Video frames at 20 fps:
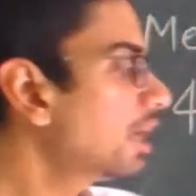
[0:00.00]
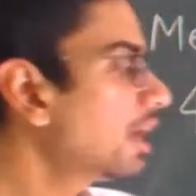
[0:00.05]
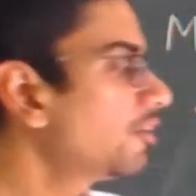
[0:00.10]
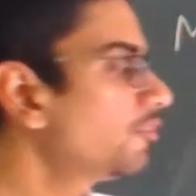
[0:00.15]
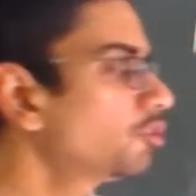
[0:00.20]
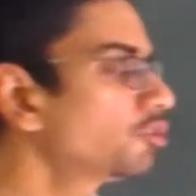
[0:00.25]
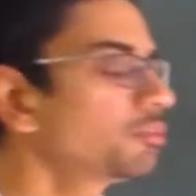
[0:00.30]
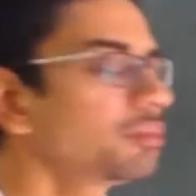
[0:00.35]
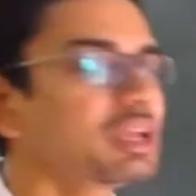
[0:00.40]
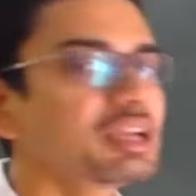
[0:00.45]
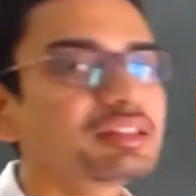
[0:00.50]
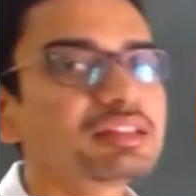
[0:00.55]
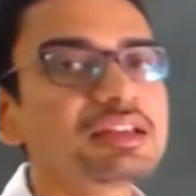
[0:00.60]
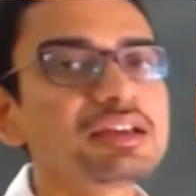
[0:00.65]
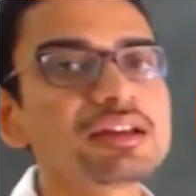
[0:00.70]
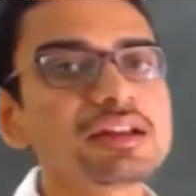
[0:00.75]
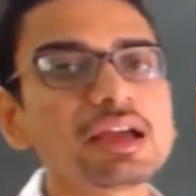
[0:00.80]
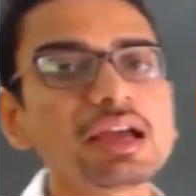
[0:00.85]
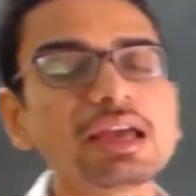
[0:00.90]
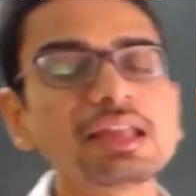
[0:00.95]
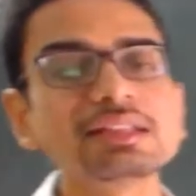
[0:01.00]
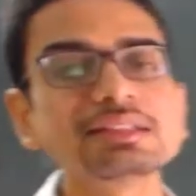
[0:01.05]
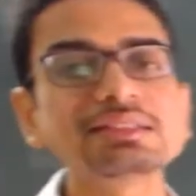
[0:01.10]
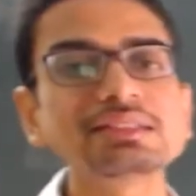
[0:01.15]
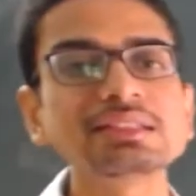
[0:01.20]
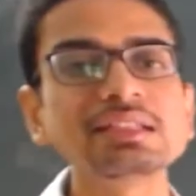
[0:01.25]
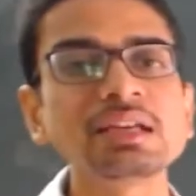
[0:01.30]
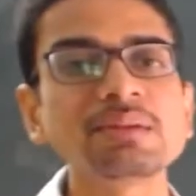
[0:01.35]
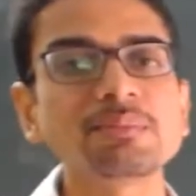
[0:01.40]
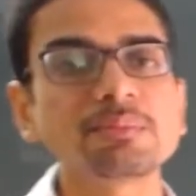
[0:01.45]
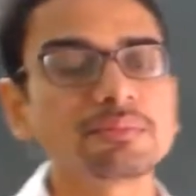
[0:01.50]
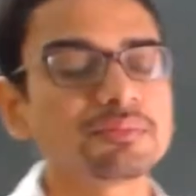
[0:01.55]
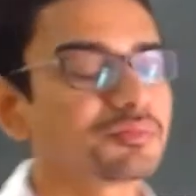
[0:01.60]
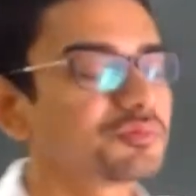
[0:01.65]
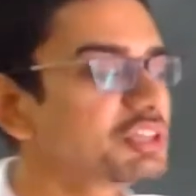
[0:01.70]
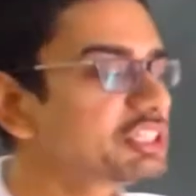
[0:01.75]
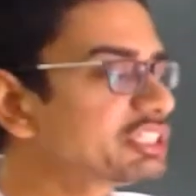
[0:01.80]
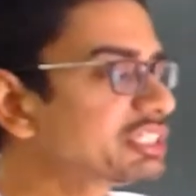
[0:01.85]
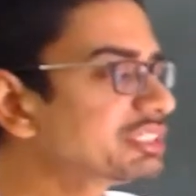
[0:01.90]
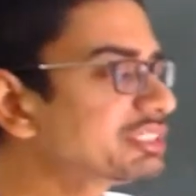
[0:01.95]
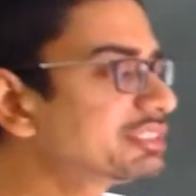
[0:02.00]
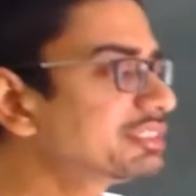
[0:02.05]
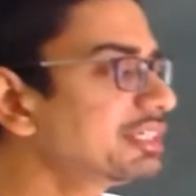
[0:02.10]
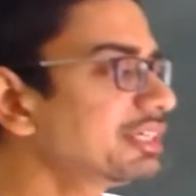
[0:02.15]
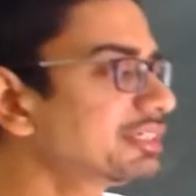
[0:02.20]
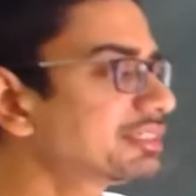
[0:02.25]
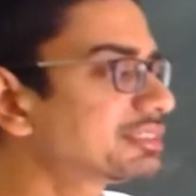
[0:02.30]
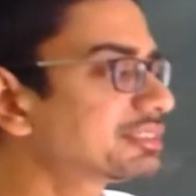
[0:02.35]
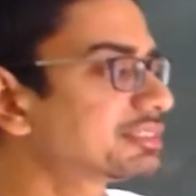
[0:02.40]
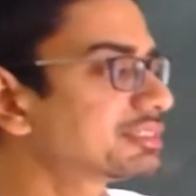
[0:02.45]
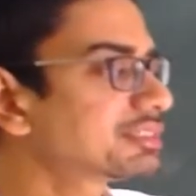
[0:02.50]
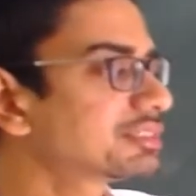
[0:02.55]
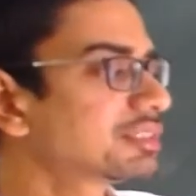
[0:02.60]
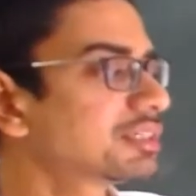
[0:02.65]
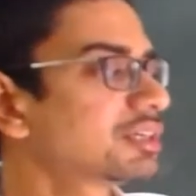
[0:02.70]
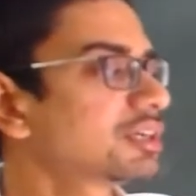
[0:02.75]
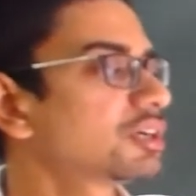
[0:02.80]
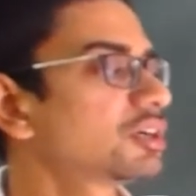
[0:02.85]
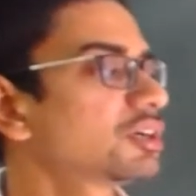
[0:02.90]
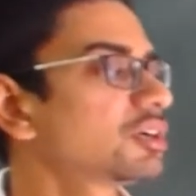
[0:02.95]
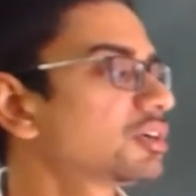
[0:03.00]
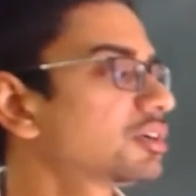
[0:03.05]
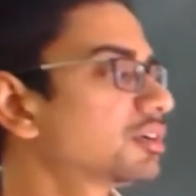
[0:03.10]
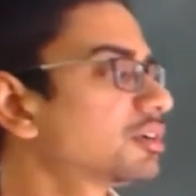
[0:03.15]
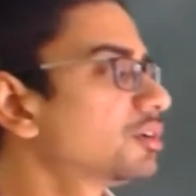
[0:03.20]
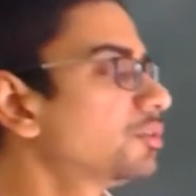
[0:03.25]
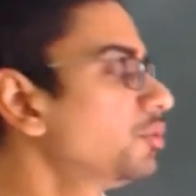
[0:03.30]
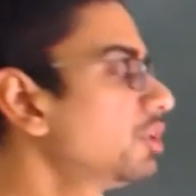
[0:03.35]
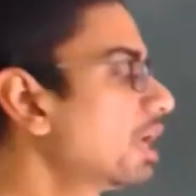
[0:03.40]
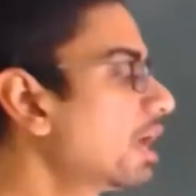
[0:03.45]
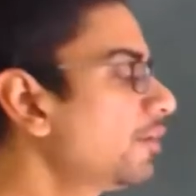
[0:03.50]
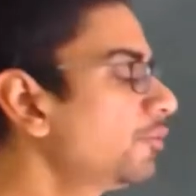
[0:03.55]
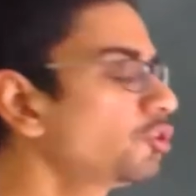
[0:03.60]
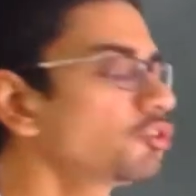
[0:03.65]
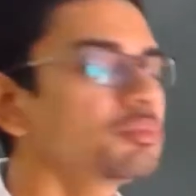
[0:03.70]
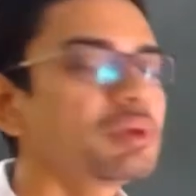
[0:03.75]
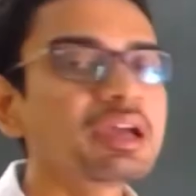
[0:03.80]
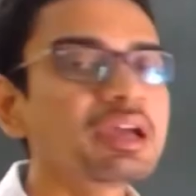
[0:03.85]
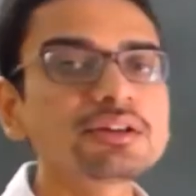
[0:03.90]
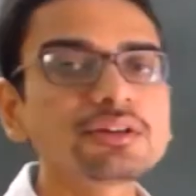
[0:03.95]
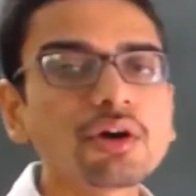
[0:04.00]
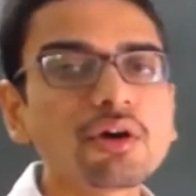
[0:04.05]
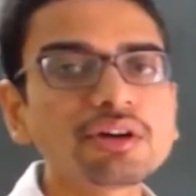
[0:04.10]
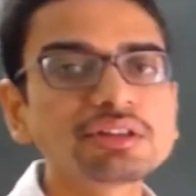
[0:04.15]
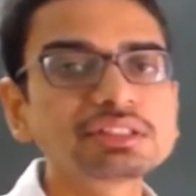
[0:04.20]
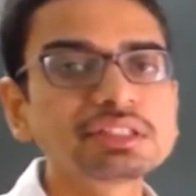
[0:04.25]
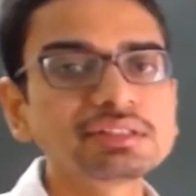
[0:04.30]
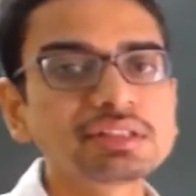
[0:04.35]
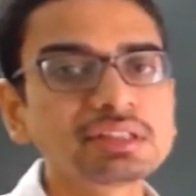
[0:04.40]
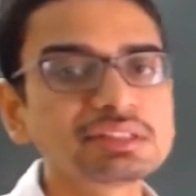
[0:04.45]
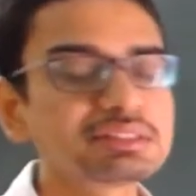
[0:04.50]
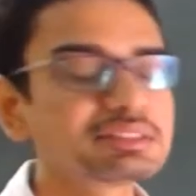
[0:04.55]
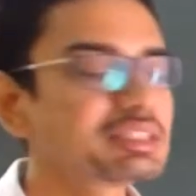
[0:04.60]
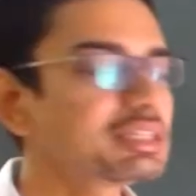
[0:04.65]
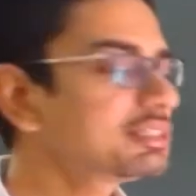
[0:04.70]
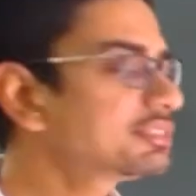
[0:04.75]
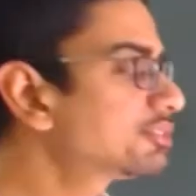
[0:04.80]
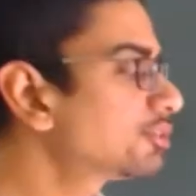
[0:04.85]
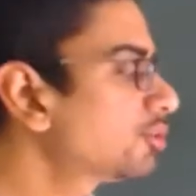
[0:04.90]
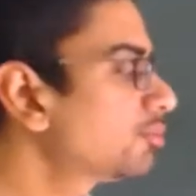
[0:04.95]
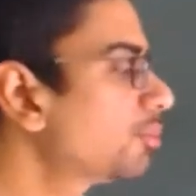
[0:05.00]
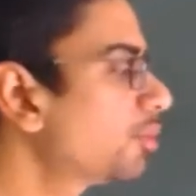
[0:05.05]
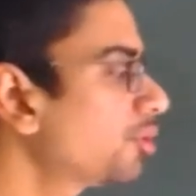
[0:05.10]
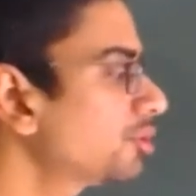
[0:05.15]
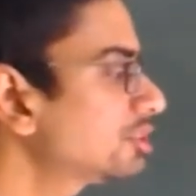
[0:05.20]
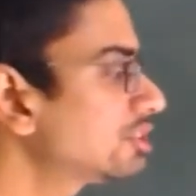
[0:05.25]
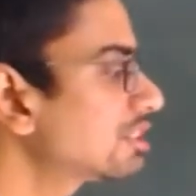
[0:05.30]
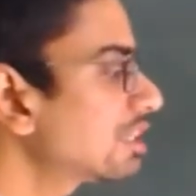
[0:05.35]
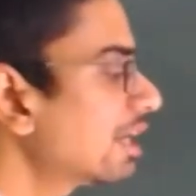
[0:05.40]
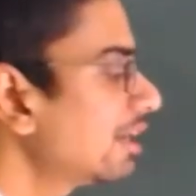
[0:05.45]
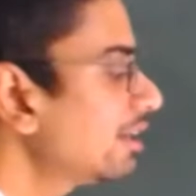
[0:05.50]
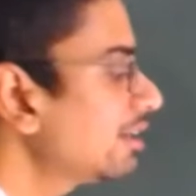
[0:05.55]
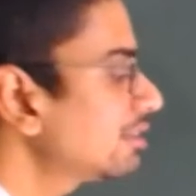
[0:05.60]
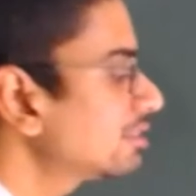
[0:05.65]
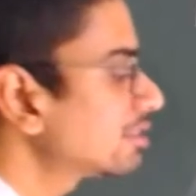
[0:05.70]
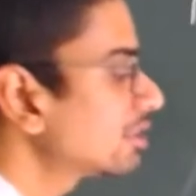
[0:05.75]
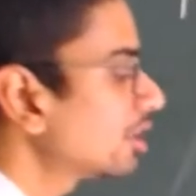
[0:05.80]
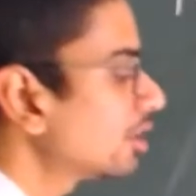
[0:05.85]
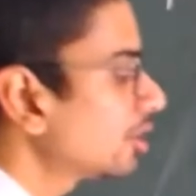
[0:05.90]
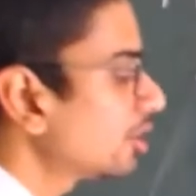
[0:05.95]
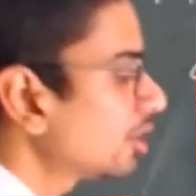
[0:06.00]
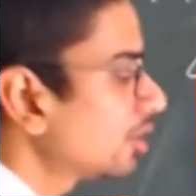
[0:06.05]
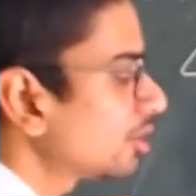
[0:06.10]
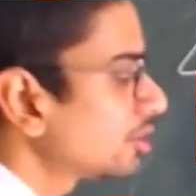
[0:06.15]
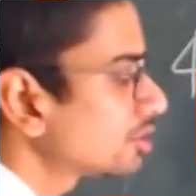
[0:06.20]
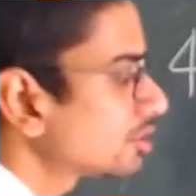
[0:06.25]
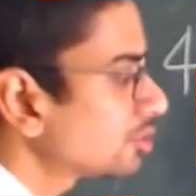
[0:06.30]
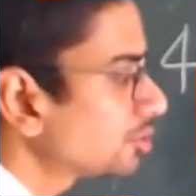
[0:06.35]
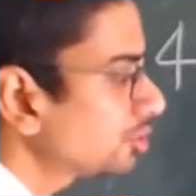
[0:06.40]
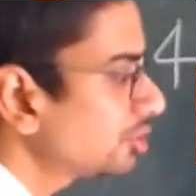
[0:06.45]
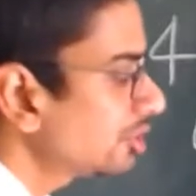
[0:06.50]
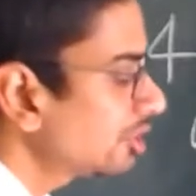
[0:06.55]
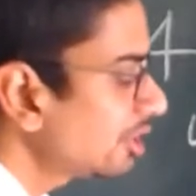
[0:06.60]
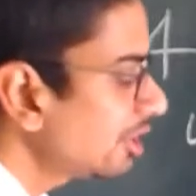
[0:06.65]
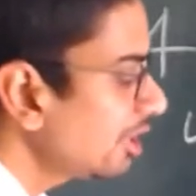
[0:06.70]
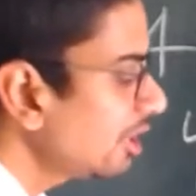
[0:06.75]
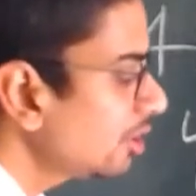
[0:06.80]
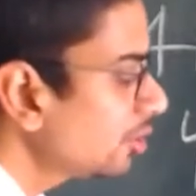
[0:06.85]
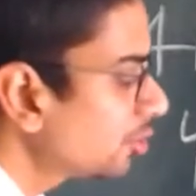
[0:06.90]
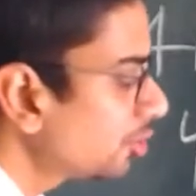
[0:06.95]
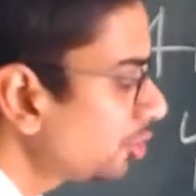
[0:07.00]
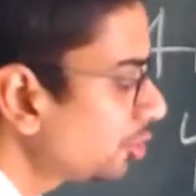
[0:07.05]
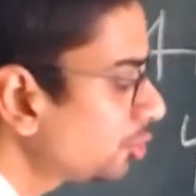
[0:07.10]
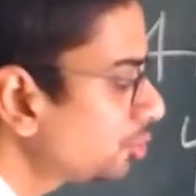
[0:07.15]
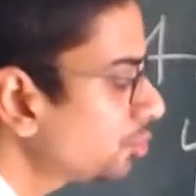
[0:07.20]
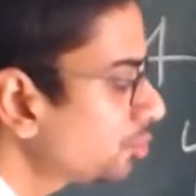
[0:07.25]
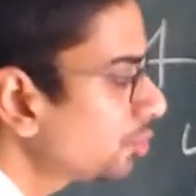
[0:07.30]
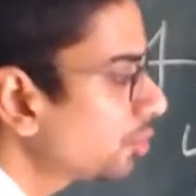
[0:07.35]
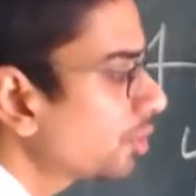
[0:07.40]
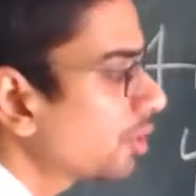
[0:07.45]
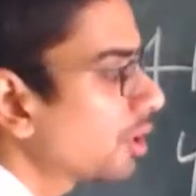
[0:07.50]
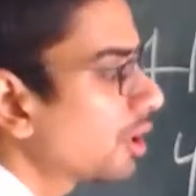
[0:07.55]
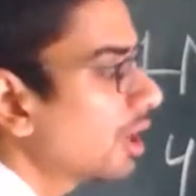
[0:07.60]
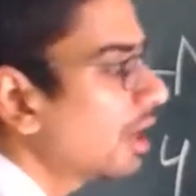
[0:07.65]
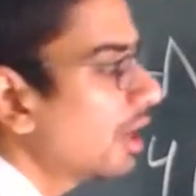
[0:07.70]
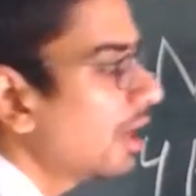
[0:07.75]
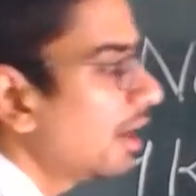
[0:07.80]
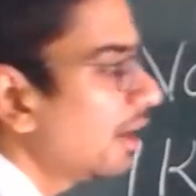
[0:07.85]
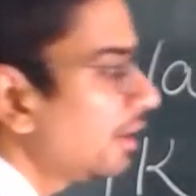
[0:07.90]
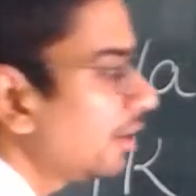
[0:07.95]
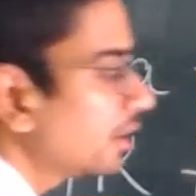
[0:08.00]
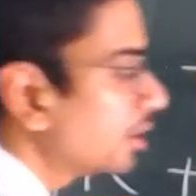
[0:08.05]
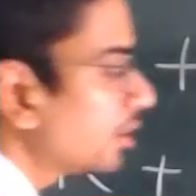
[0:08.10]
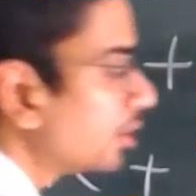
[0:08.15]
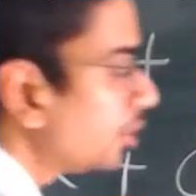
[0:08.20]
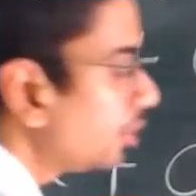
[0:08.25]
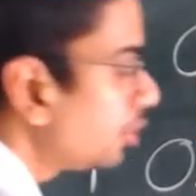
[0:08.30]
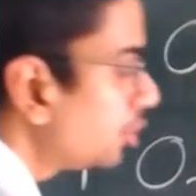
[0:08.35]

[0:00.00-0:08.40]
have to make their LCM, which is 6. We have to make oxygen 6 on both sides. So 3O2 and